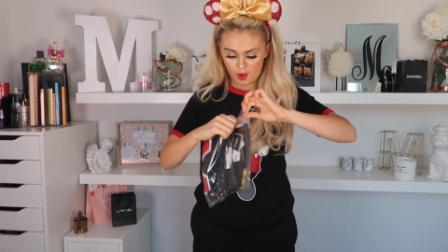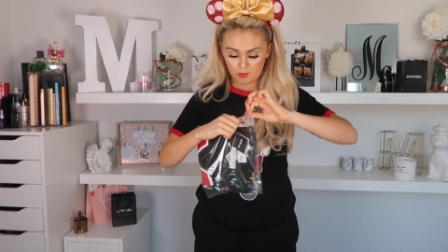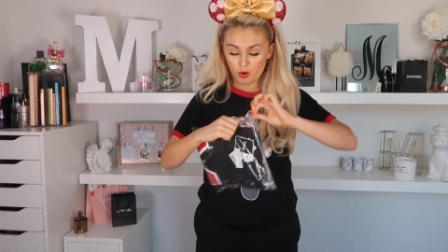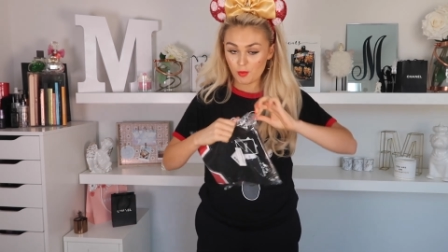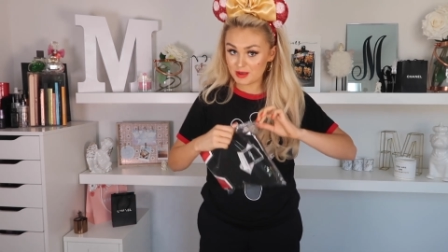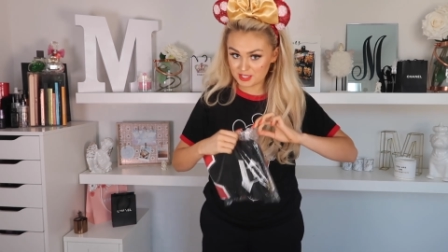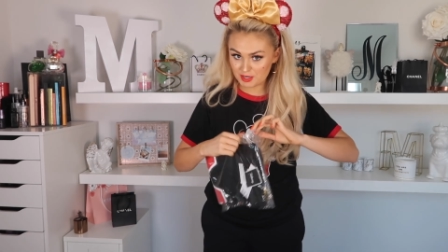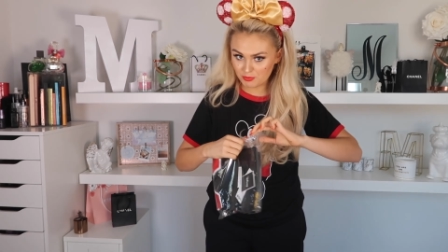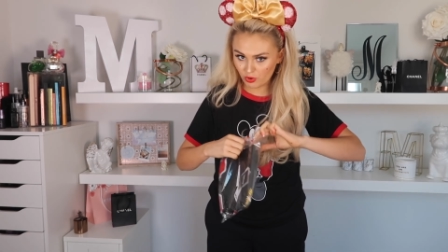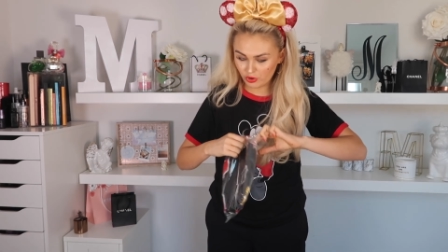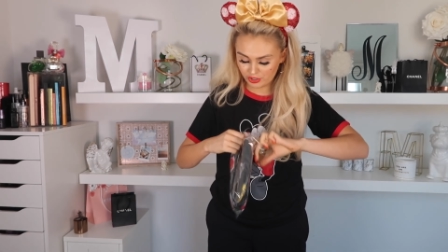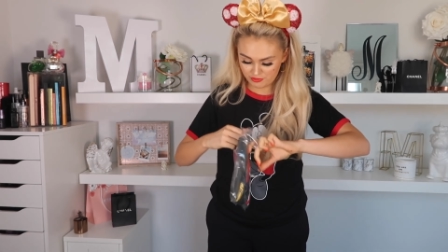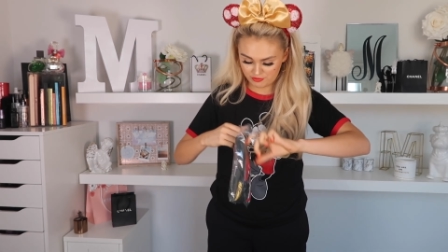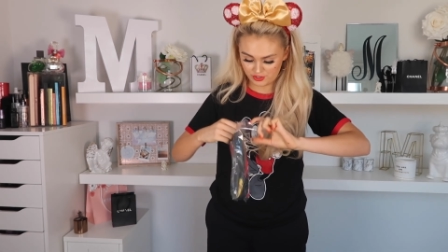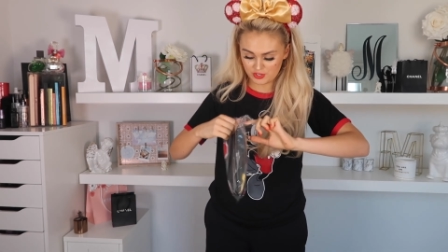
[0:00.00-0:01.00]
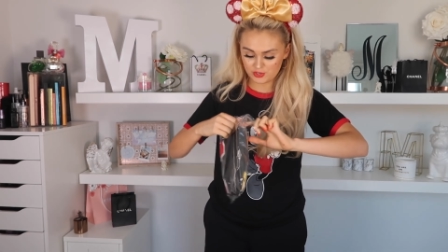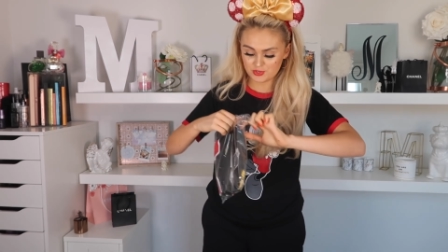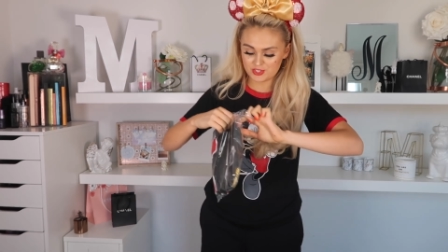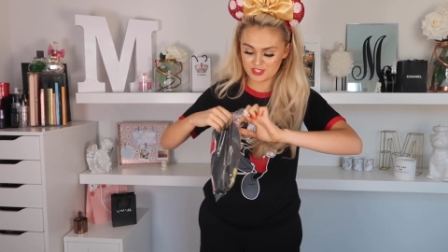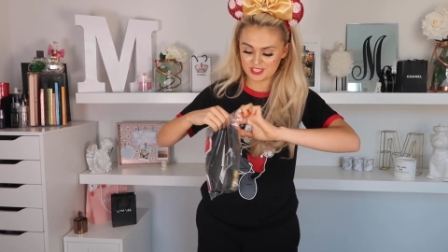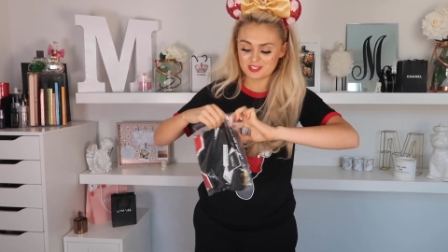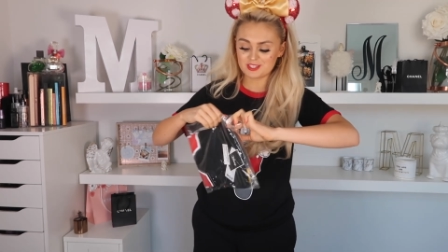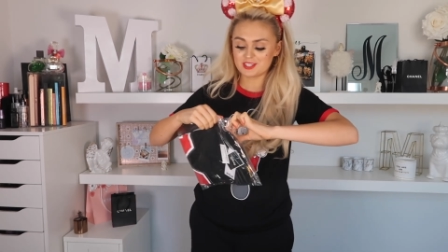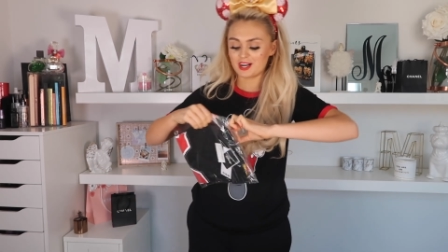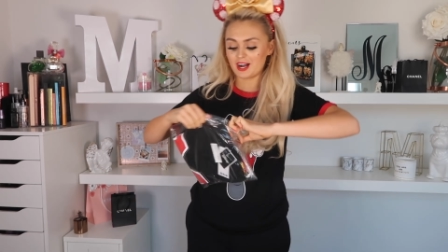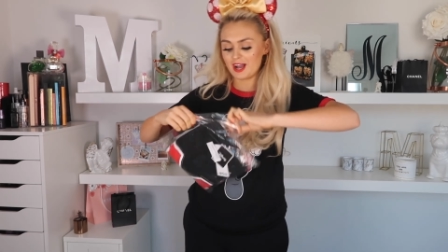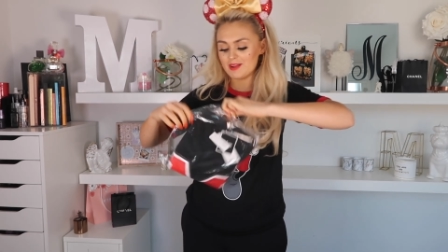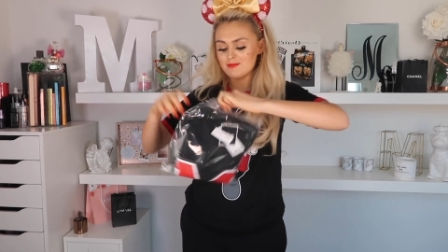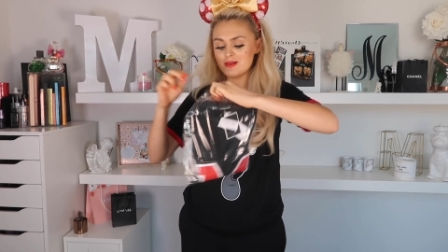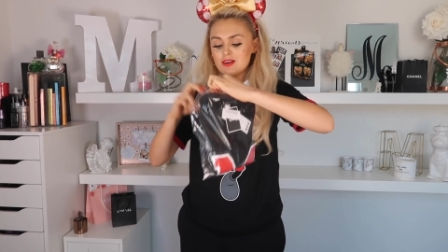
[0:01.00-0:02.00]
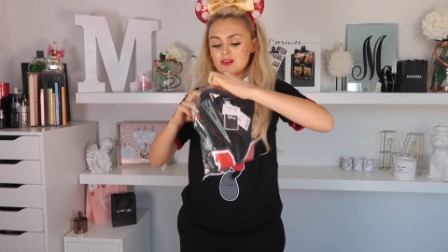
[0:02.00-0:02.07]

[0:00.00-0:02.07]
I promise I'm not confused this time.